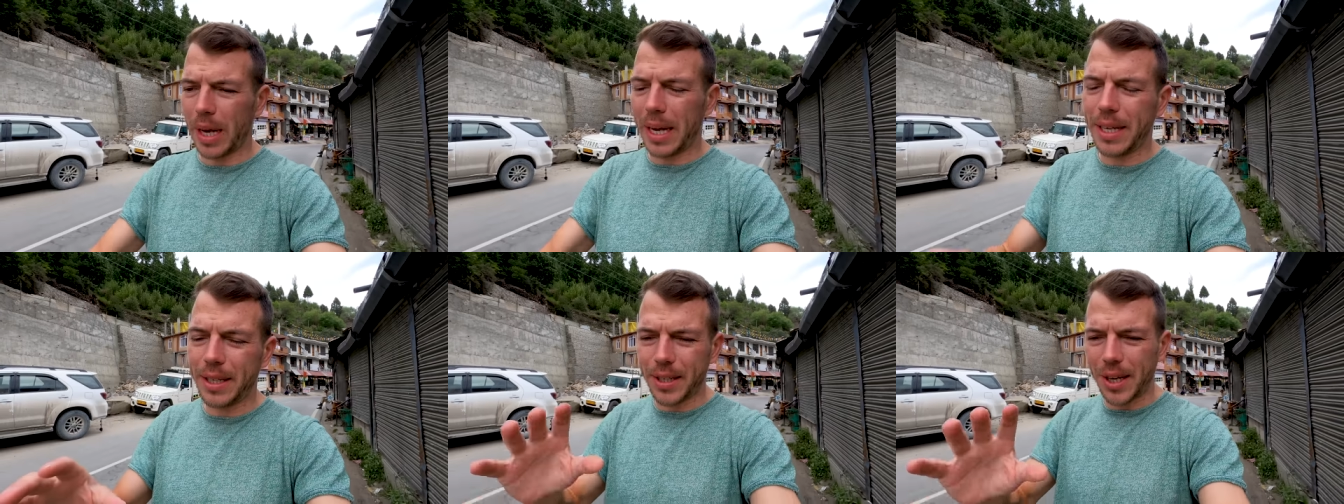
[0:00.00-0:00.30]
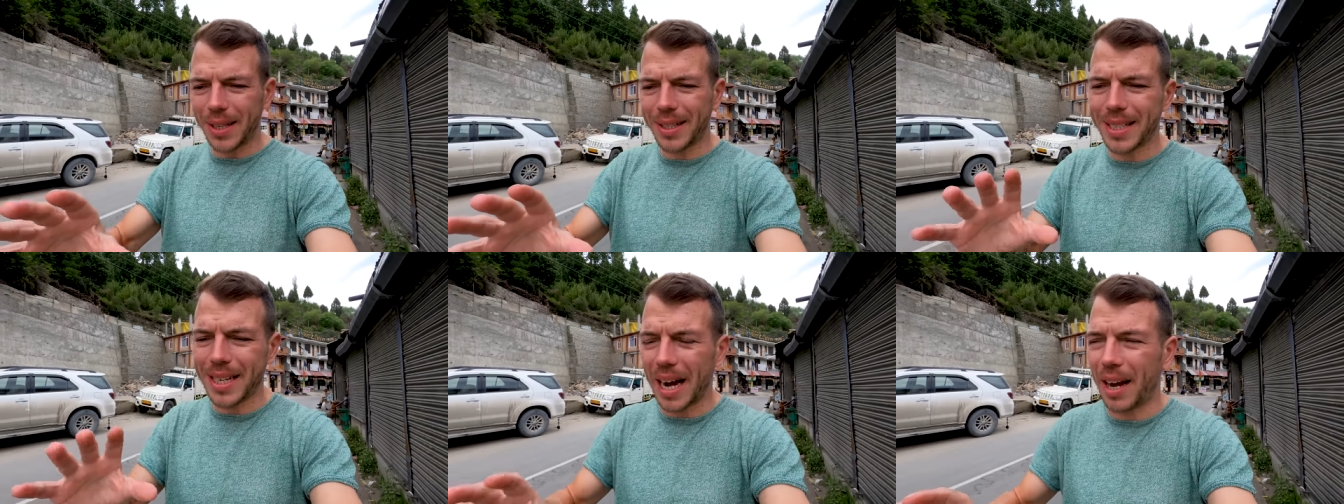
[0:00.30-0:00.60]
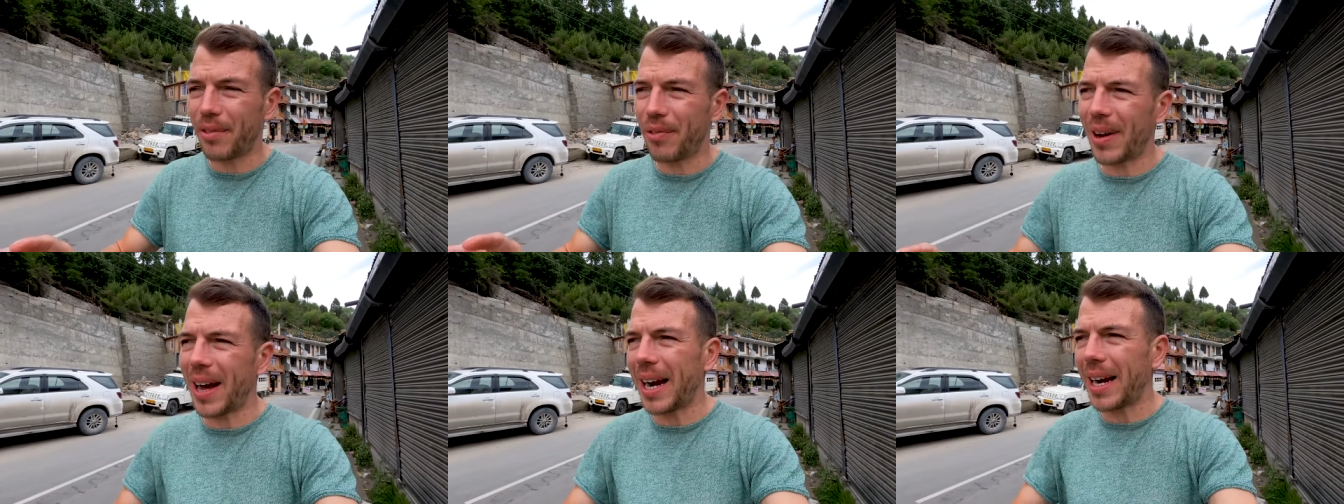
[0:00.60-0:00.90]
in
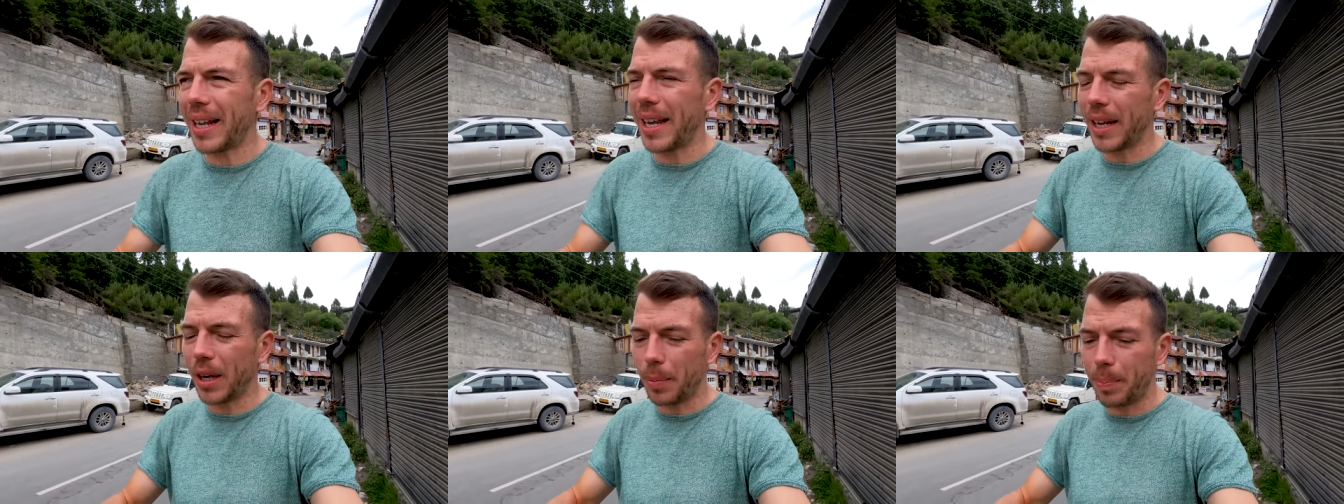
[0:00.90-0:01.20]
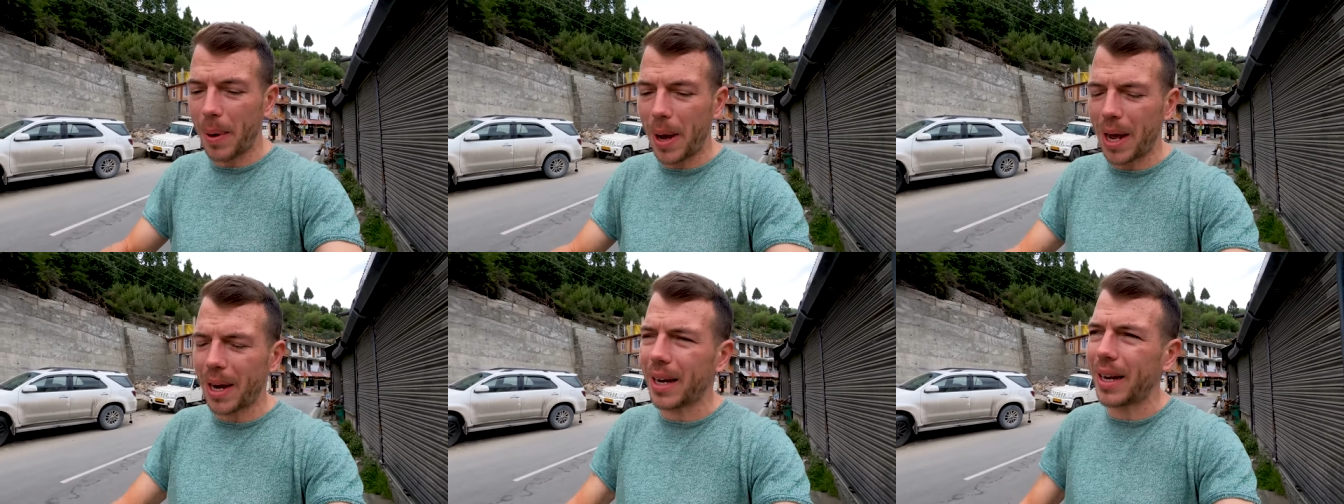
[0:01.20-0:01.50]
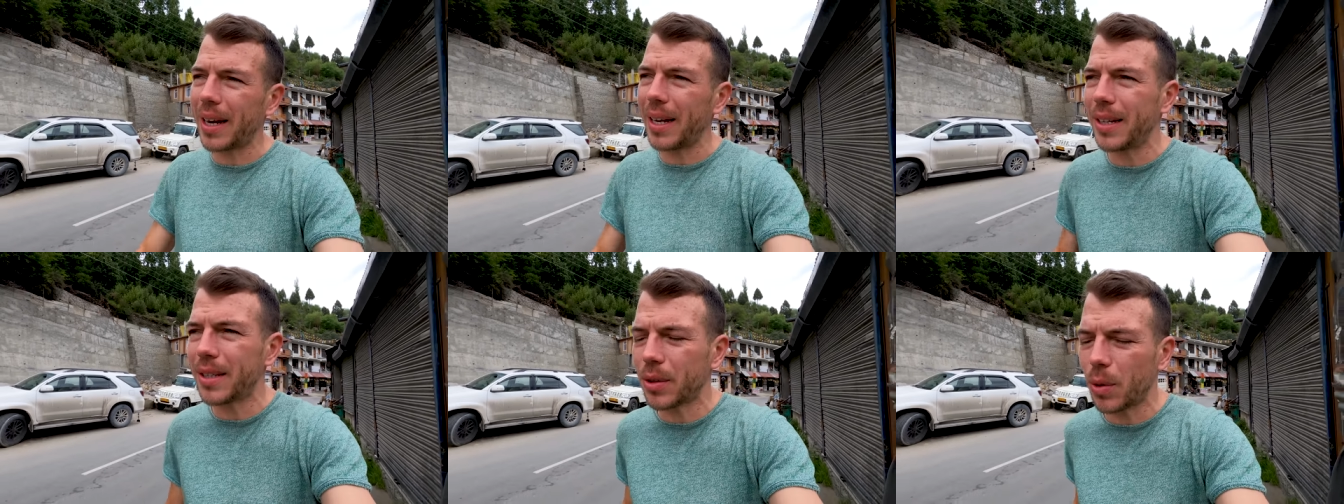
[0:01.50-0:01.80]
Zanskar Valley, and
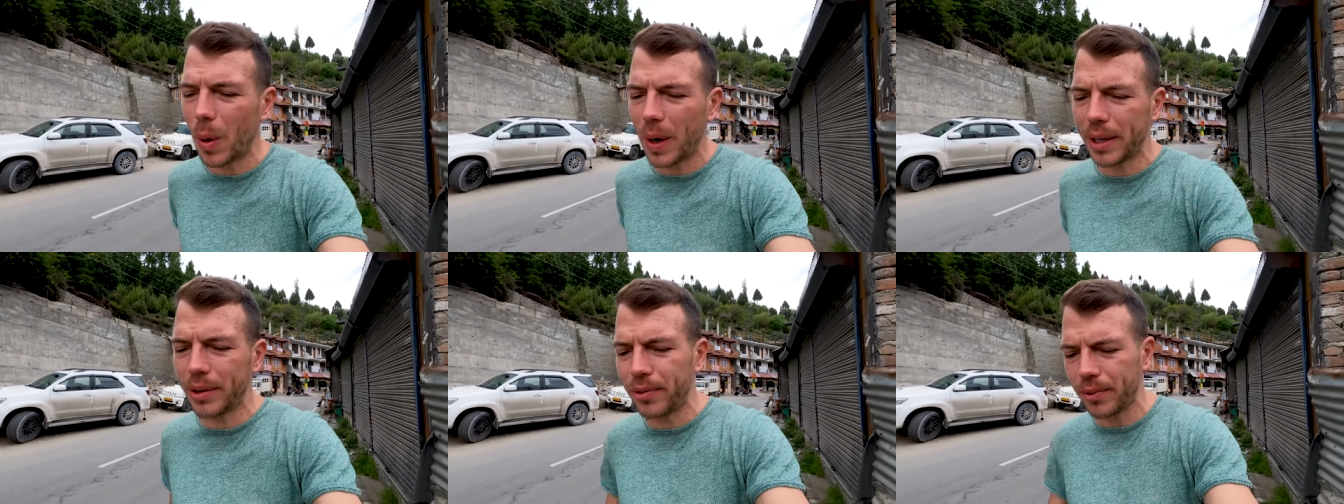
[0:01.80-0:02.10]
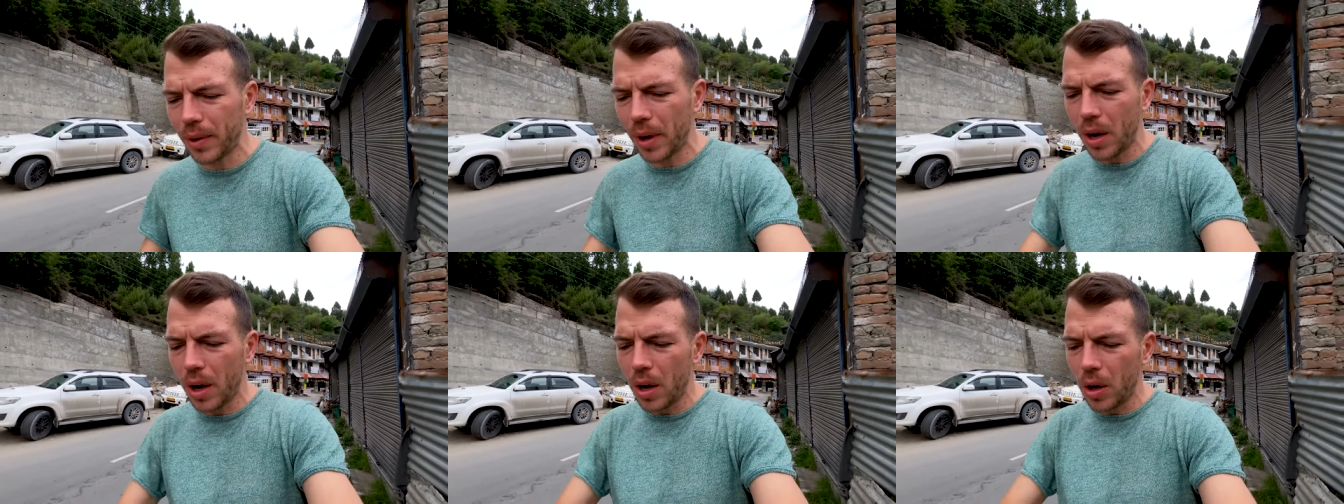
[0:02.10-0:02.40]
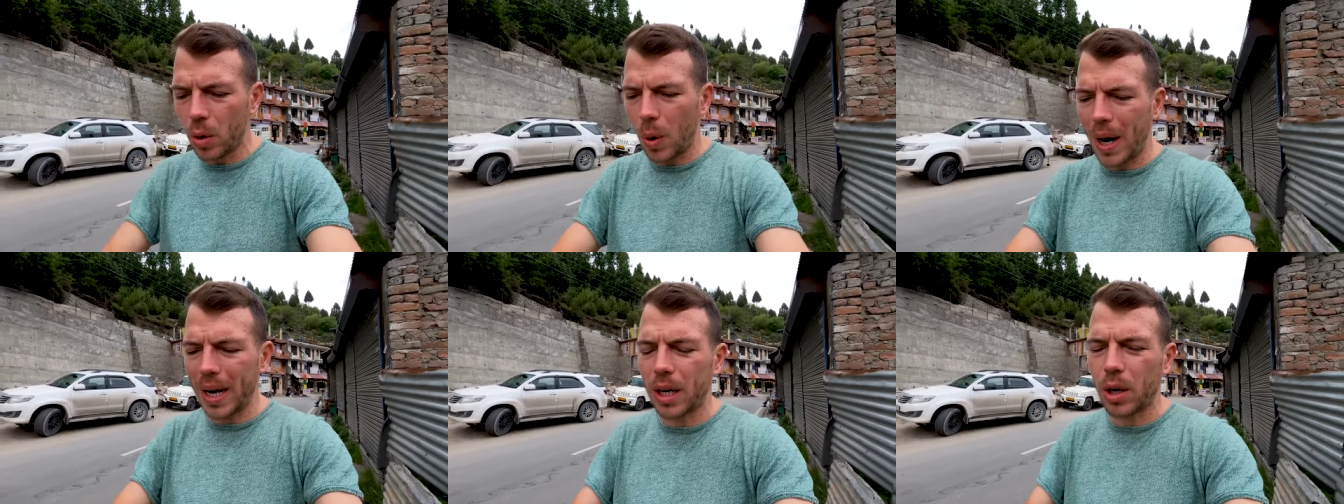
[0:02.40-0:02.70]
apparently it's quite
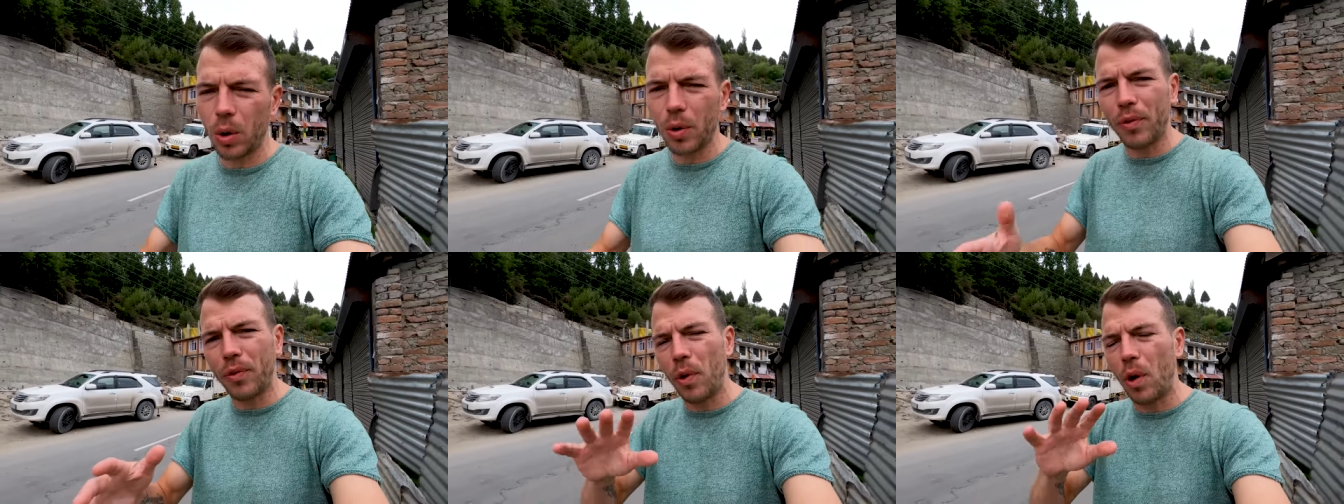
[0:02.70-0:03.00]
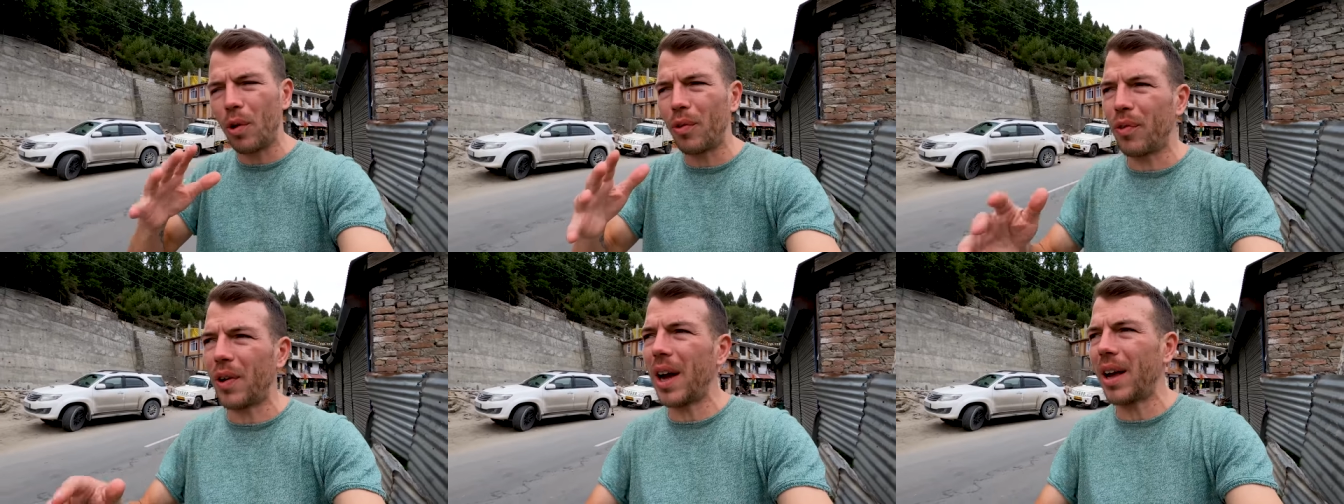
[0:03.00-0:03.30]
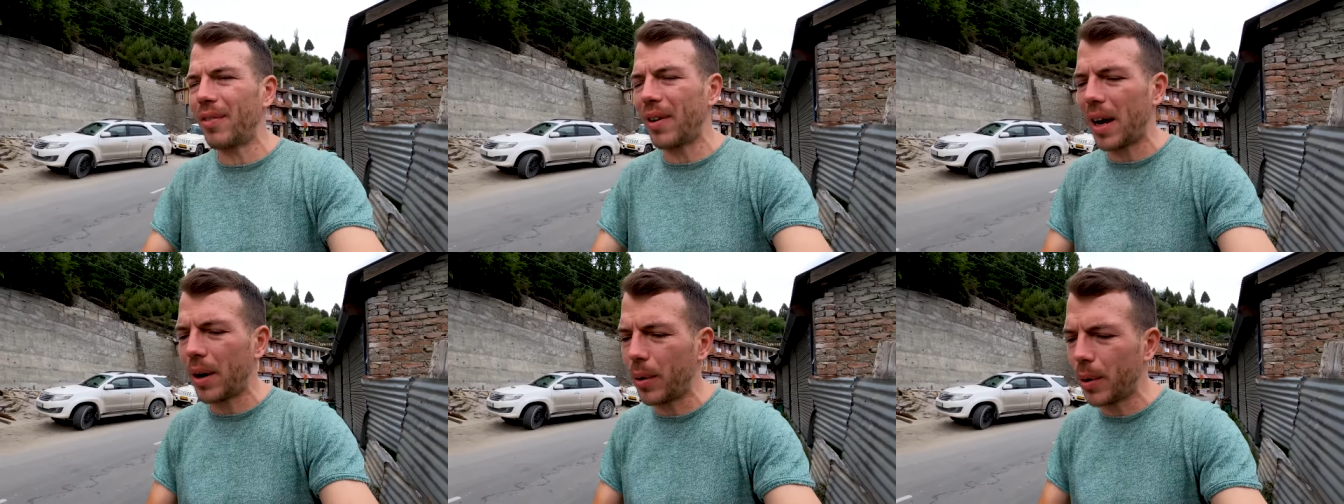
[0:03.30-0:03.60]
long, 4 or
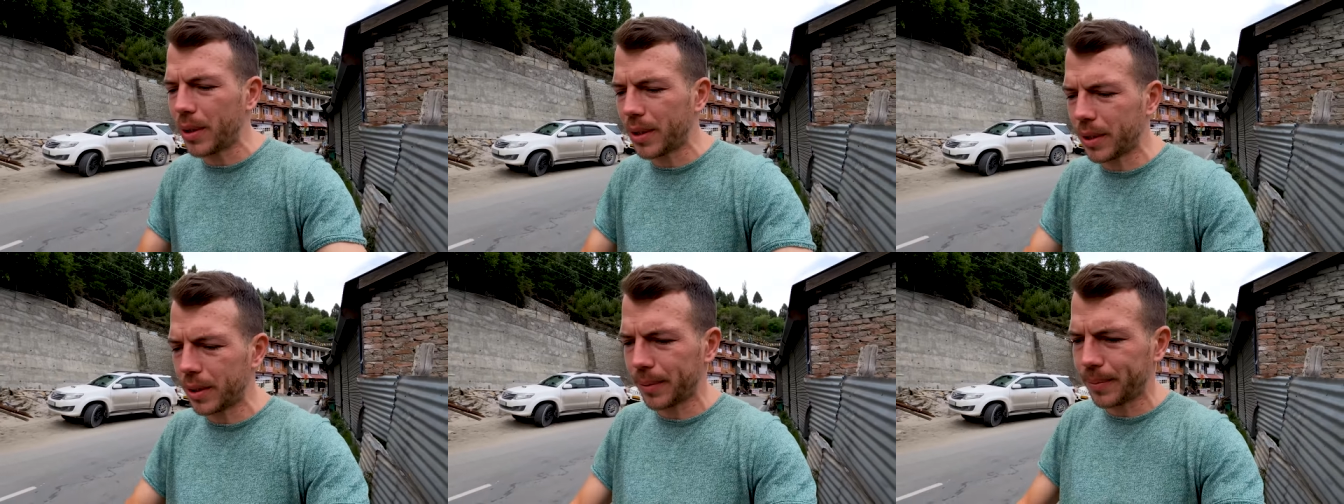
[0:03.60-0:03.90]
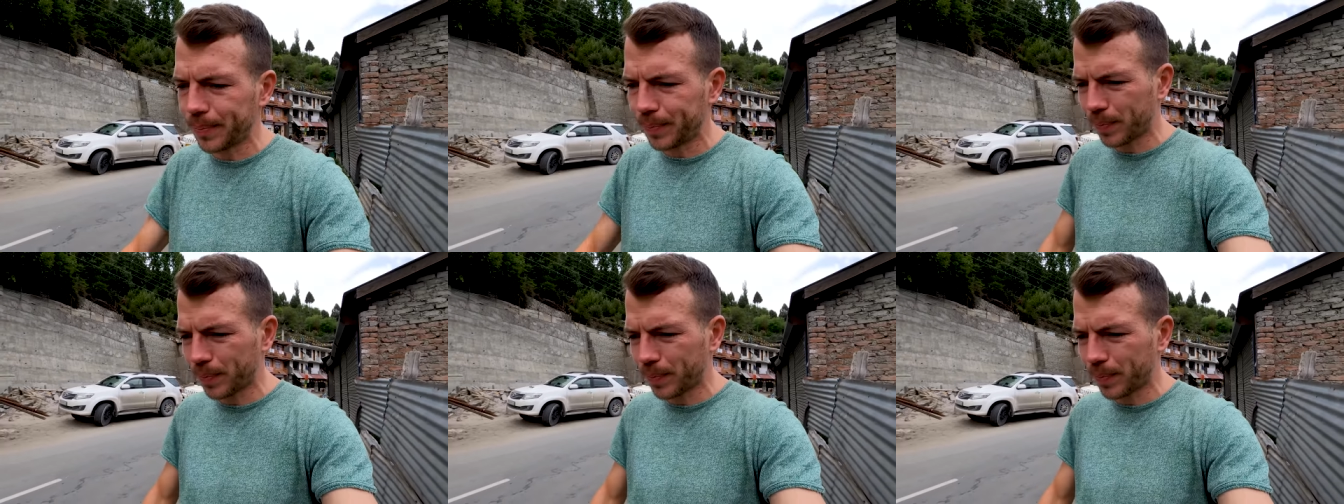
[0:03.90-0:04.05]
5 hours.